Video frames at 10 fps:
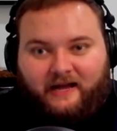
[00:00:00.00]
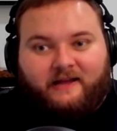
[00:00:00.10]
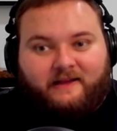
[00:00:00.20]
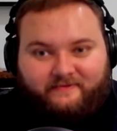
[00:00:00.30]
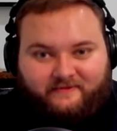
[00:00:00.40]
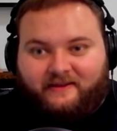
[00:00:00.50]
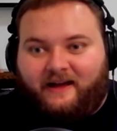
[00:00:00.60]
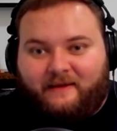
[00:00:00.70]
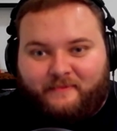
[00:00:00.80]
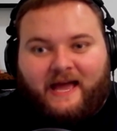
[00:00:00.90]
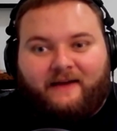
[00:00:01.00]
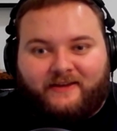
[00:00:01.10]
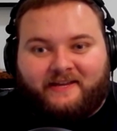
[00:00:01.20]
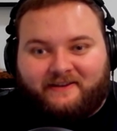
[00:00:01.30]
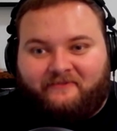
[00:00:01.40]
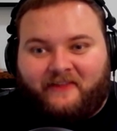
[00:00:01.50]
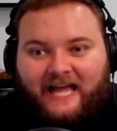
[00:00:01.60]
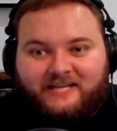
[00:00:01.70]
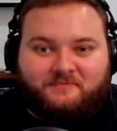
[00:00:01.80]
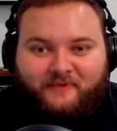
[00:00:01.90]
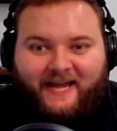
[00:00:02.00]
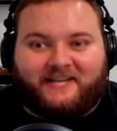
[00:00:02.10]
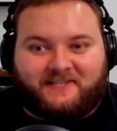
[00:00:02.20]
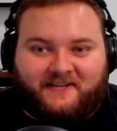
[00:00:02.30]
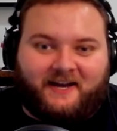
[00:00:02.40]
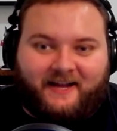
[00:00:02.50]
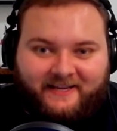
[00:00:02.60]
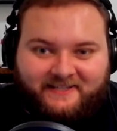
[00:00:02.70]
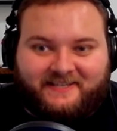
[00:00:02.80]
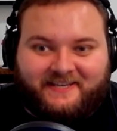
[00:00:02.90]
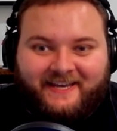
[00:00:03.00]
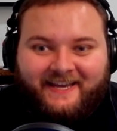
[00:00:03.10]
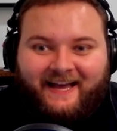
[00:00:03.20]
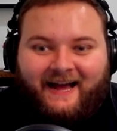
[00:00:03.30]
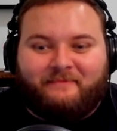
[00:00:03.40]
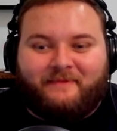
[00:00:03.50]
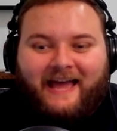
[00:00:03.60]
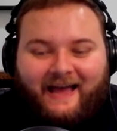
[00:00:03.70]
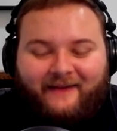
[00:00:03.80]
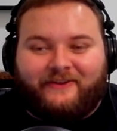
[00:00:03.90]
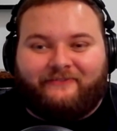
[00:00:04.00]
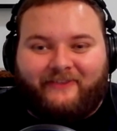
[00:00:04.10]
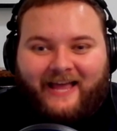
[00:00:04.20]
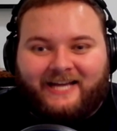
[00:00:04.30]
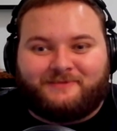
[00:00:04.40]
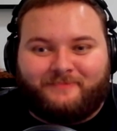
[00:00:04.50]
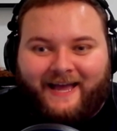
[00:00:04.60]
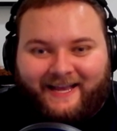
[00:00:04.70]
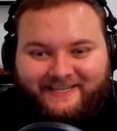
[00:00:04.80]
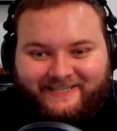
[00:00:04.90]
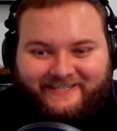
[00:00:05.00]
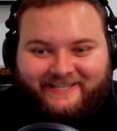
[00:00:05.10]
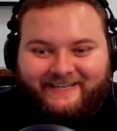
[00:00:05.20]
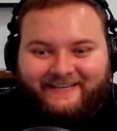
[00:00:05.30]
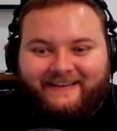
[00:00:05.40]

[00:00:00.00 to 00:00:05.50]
I I'm having flashbacks, guys. I'm having flashbacks.